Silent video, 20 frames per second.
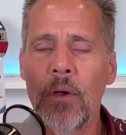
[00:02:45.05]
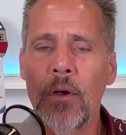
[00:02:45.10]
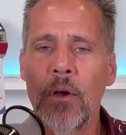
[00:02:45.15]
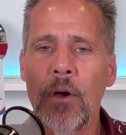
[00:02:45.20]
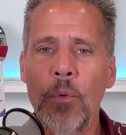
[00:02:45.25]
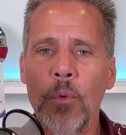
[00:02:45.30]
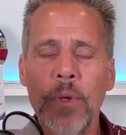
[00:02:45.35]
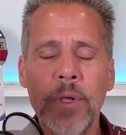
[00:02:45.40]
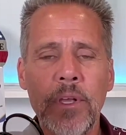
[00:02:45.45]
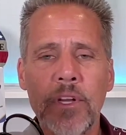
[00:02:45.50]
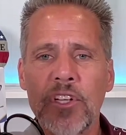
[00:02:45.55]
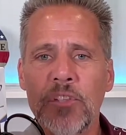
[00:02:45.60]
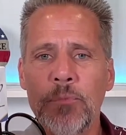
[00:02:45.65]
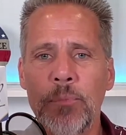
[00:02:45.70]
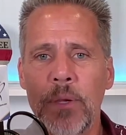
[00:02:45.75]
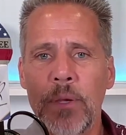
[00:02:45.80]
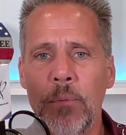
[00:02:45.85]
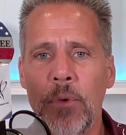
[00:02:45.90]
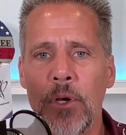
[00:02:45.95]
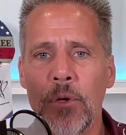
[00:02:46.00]
uh, we can
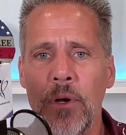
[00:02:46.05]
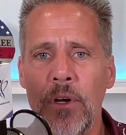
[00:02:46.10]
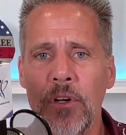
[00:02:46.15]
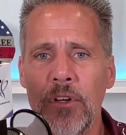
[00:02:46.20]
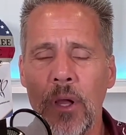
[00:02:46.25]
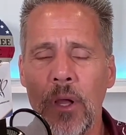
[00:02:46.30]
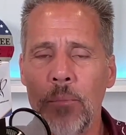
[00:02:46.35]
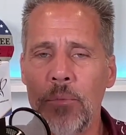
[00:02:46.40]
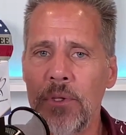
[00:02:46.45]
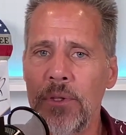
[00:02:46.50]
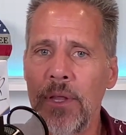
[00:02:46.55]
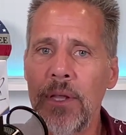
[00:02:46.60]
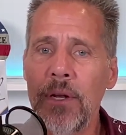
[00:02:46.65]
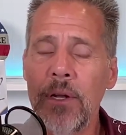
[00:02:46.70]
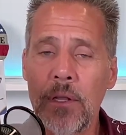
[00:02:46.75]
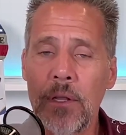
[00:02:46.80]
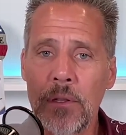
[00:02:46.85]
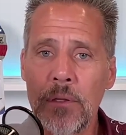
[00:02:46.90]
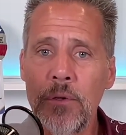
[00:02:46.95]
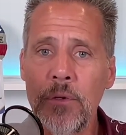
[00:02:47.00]
expect better outcomes, and that
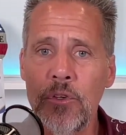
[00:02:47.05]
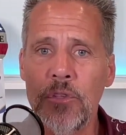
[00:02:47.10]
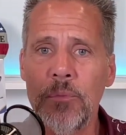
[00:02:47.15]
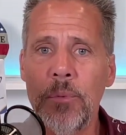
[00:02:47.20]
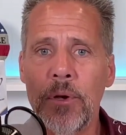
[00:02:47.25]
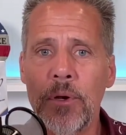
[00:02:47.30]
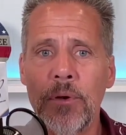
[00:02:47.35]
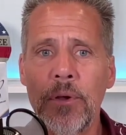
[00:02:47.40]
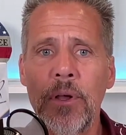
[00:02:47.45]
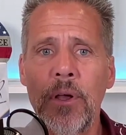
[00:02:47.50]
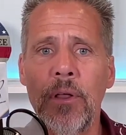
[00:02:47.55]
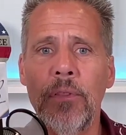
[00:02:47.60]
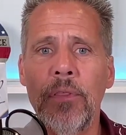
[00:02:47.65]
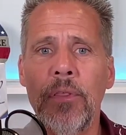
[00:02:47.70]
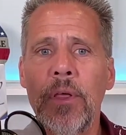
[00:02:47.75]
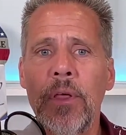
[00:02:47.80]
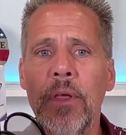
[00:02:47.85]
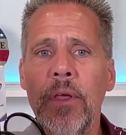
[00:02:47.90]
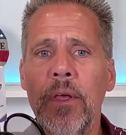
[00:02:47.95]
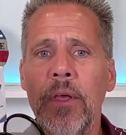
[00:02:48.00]
includes better
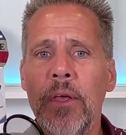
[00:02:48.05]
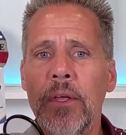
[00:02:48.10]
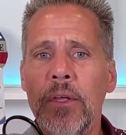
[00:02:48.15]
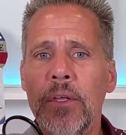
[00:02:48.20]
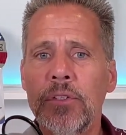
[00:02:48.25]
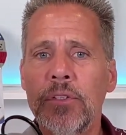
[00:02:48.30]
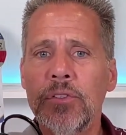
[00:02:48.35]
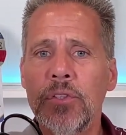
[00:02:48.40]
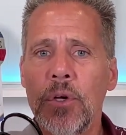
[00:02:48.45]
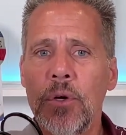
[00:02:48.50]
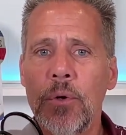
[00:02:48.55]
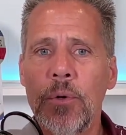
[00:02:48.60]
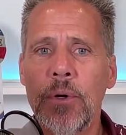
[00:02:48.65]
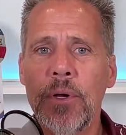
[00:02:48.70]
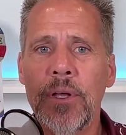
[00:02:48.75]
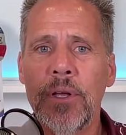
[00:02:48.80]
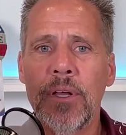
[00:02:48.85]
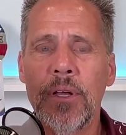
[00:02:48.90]
health. So,